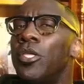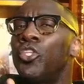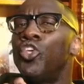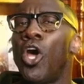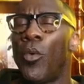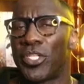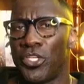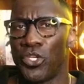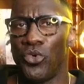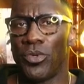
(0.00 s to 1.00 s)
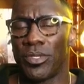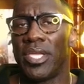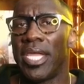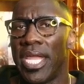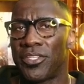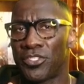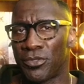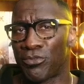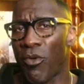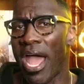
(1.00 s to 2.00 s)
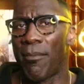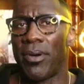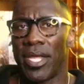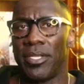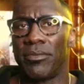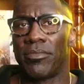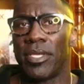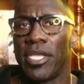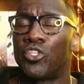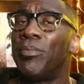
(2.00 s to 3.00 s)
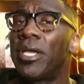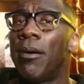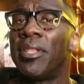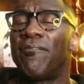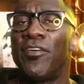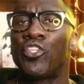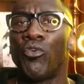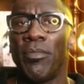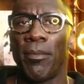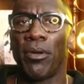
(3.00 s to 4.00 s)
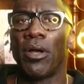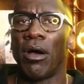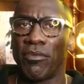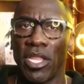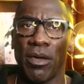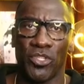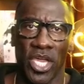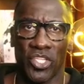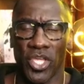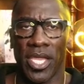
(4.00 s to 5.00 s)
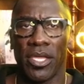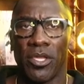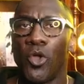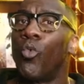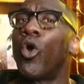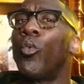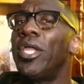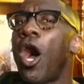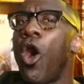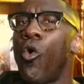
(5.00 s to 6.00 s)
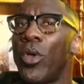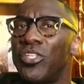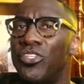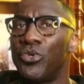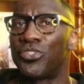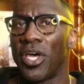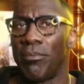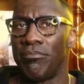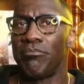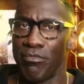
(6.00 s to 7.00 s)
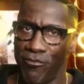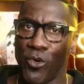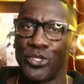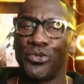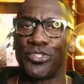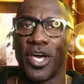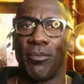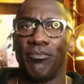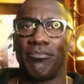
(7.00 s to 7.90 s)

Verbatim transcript: You know what to do. Hit the subscribe button to become an official member of Club Shay Shay, where we always do something before two something.